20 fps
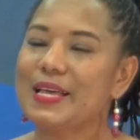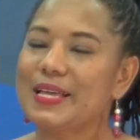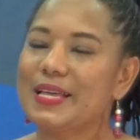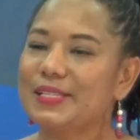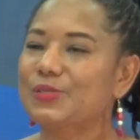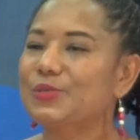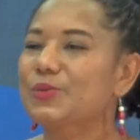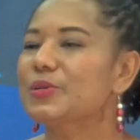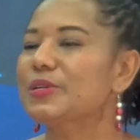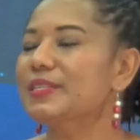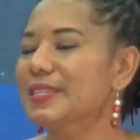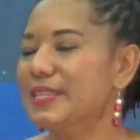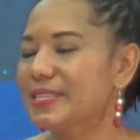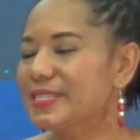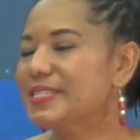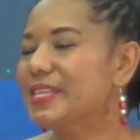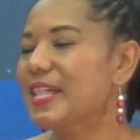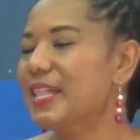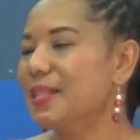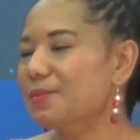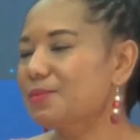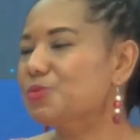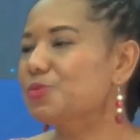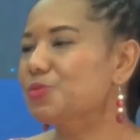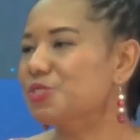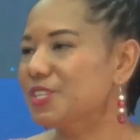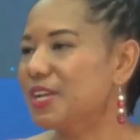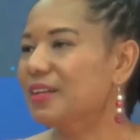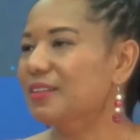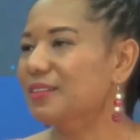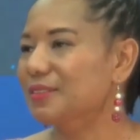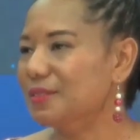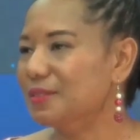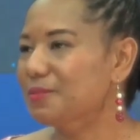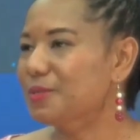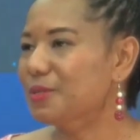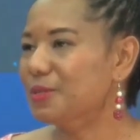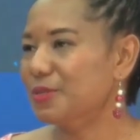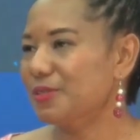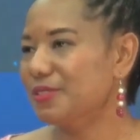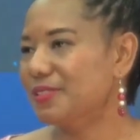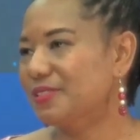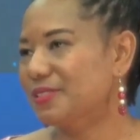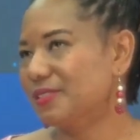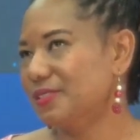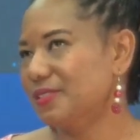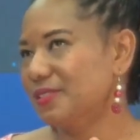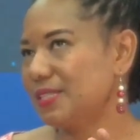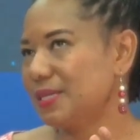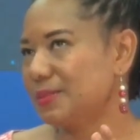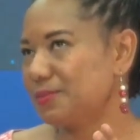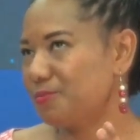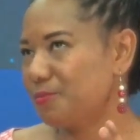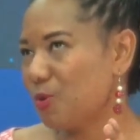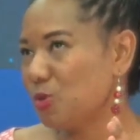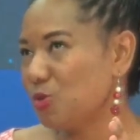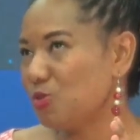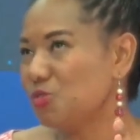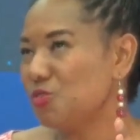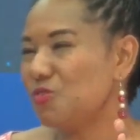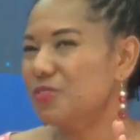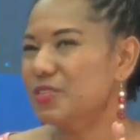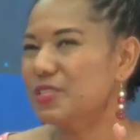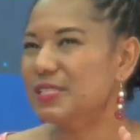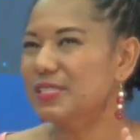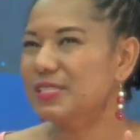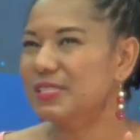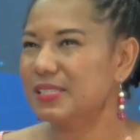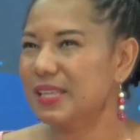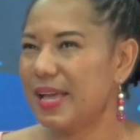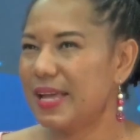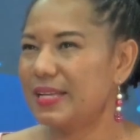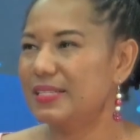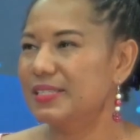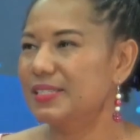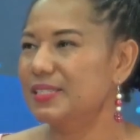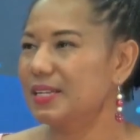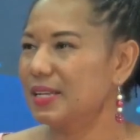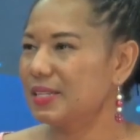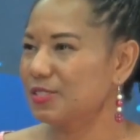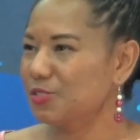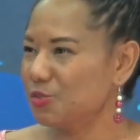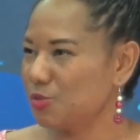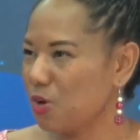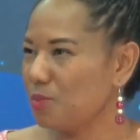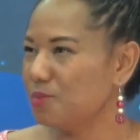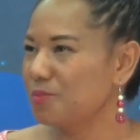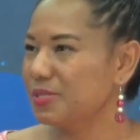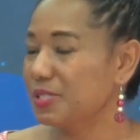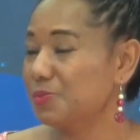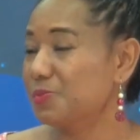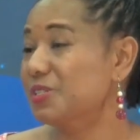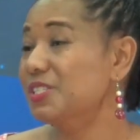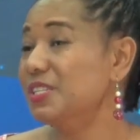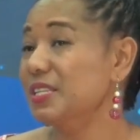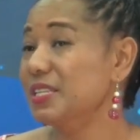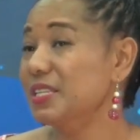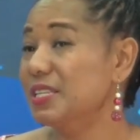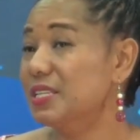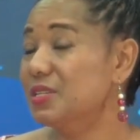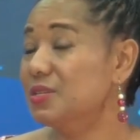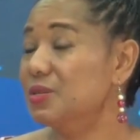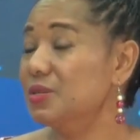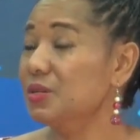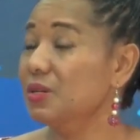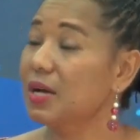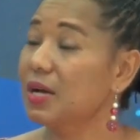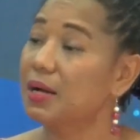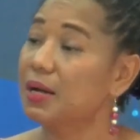it helps to juggle, because most of these side jobs, especially